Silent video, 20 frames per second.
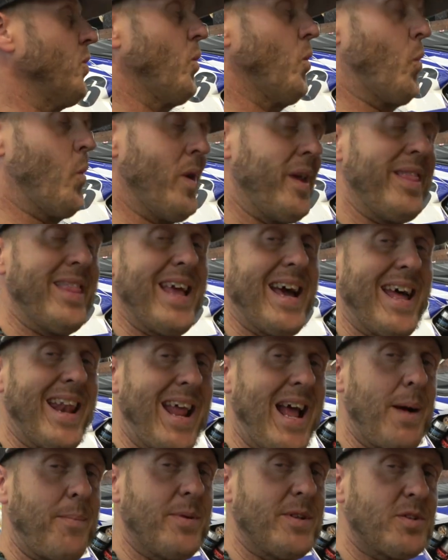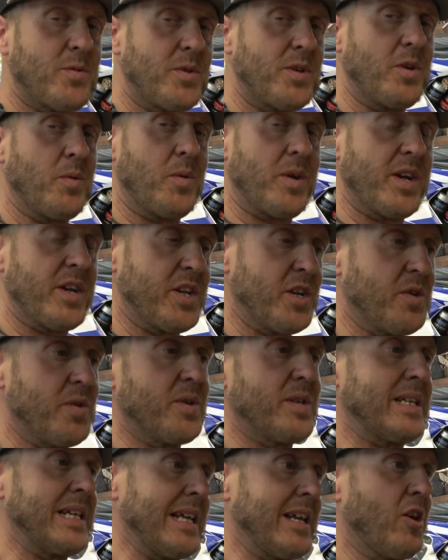when that happens, what you want to do
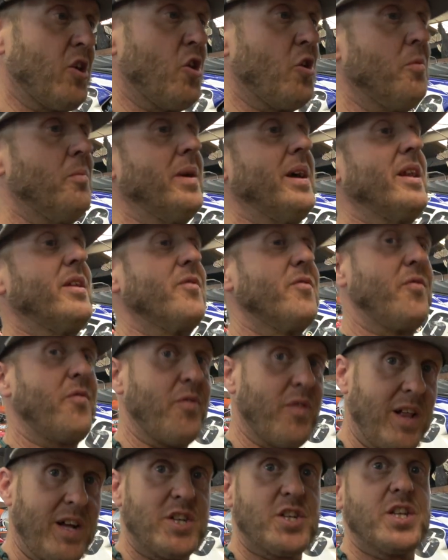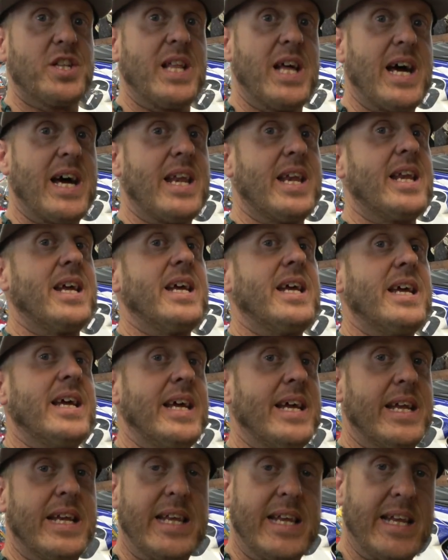is get home and flush that
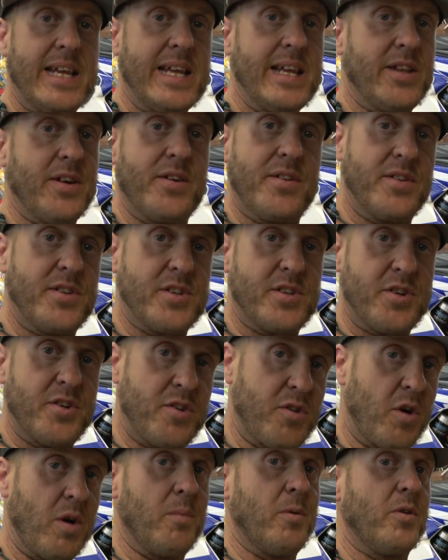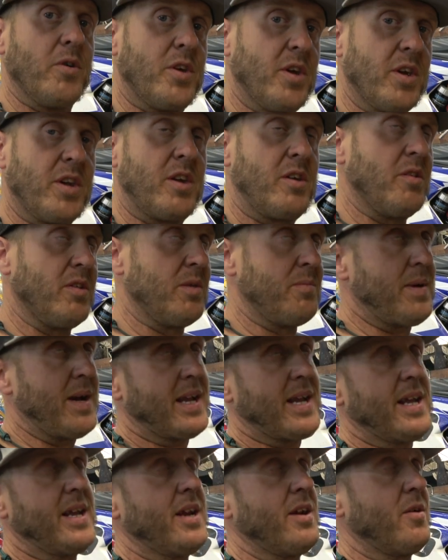and get either just your normal good coolant
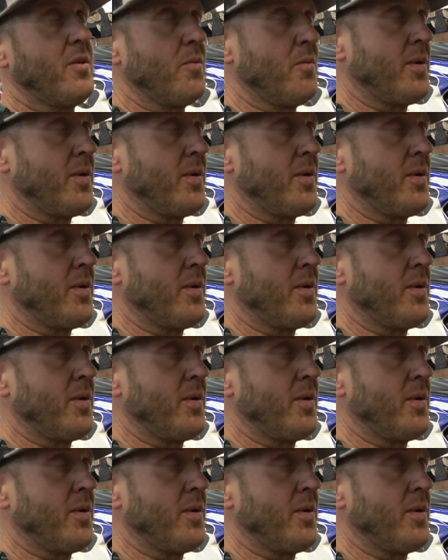back in it or